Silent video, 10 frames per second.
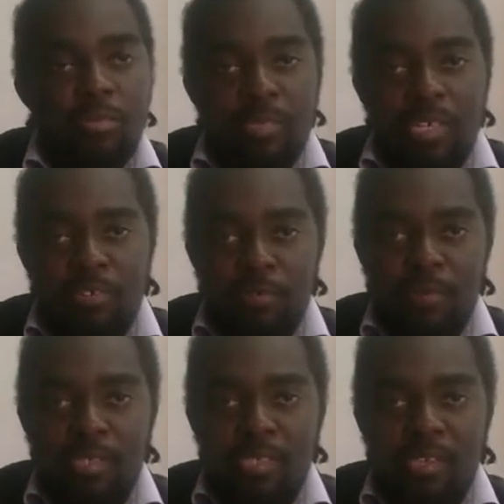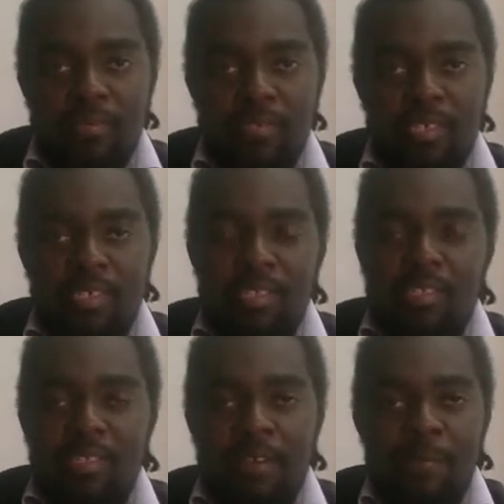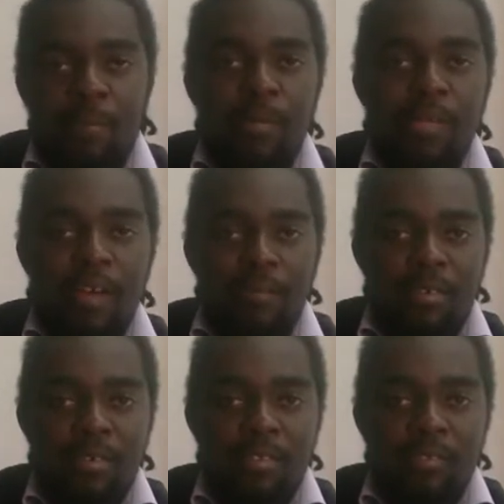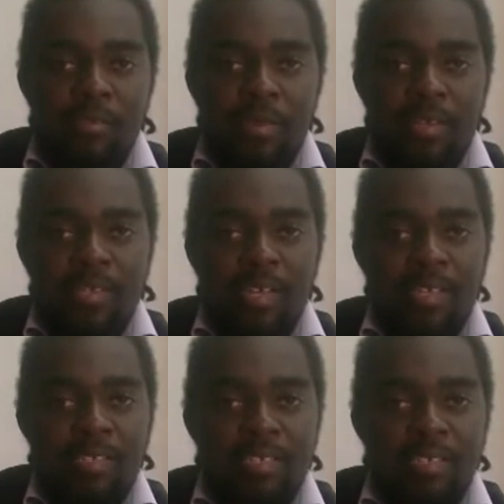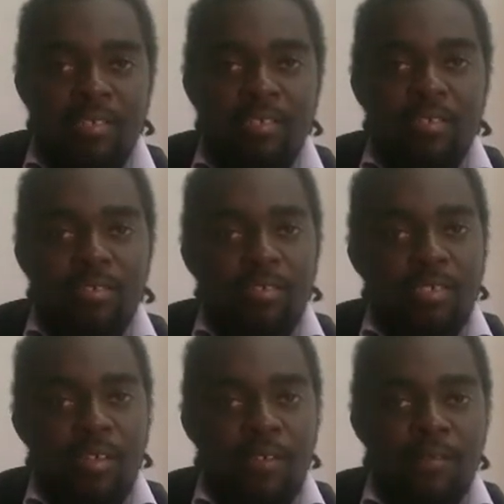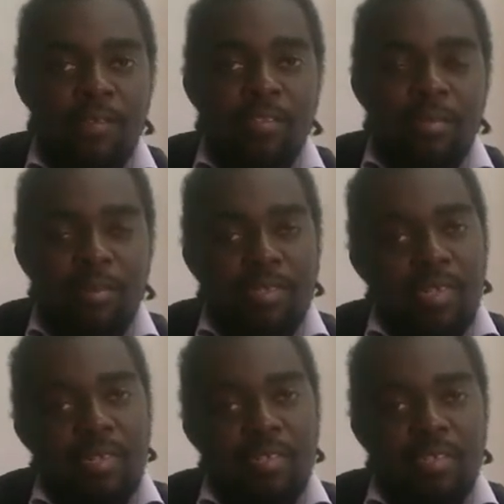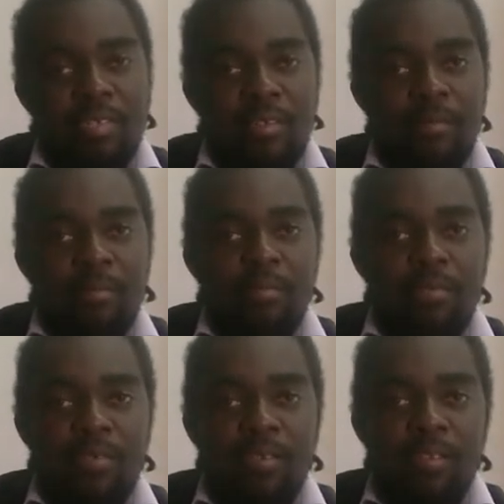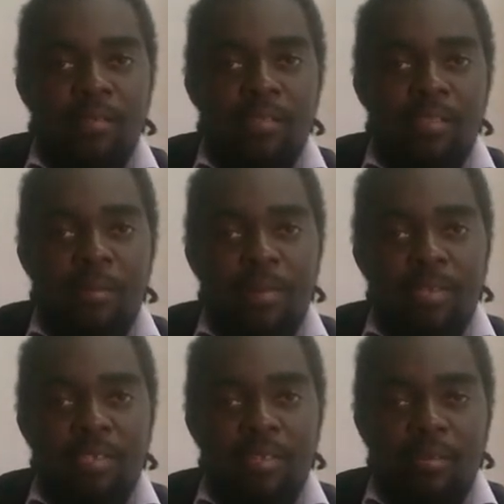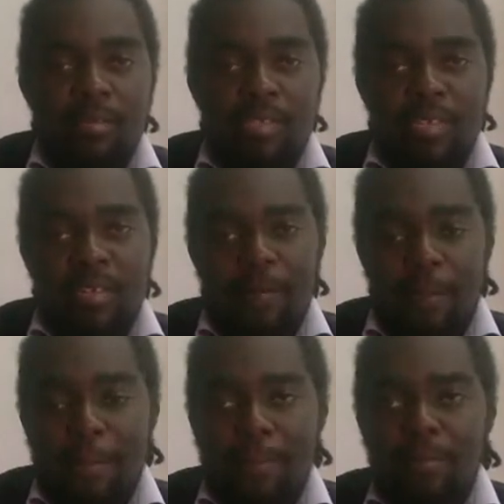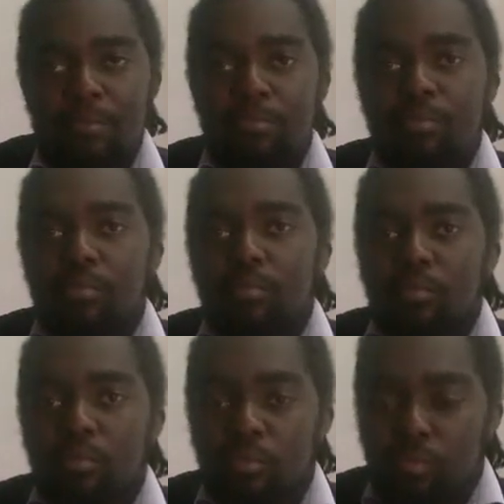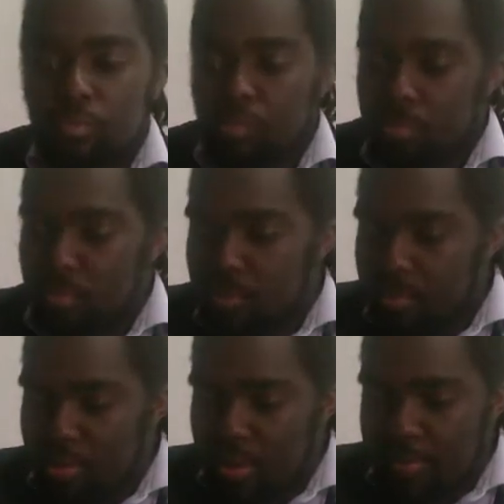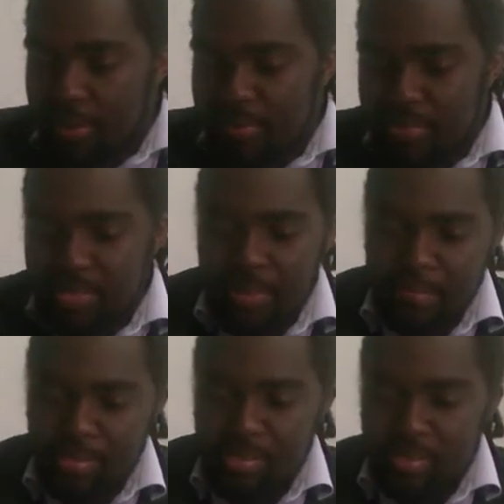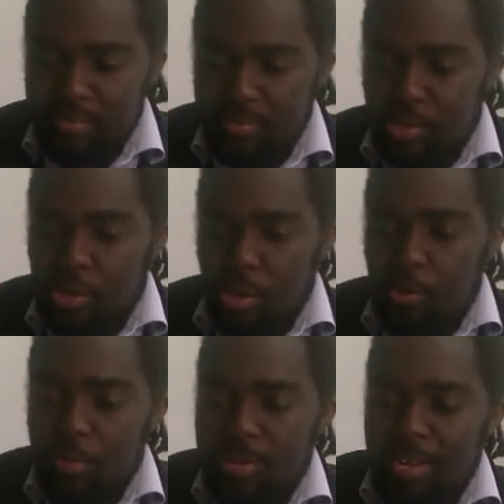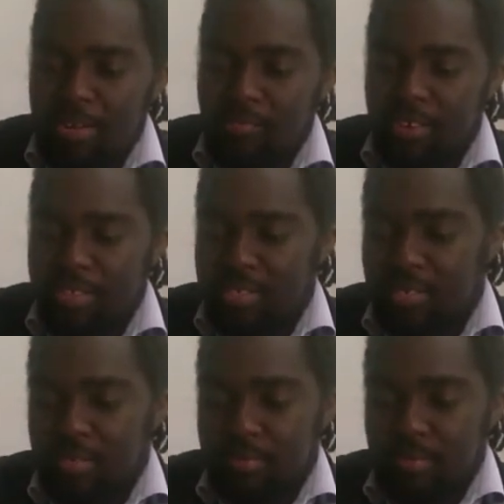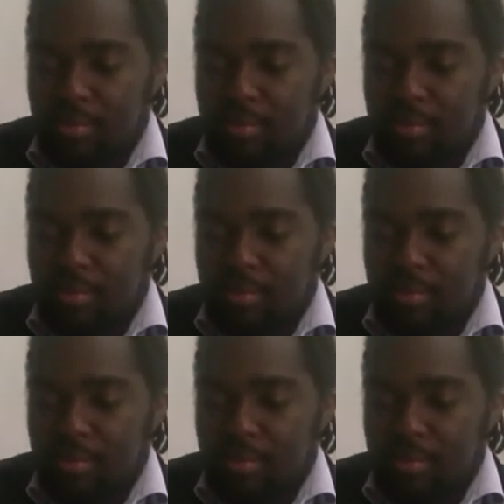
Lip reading: which had not been discovered yet at the time, carried the remaining energy to conserve the mass energy within the beta decay. I believe his name is Cohen and Raines.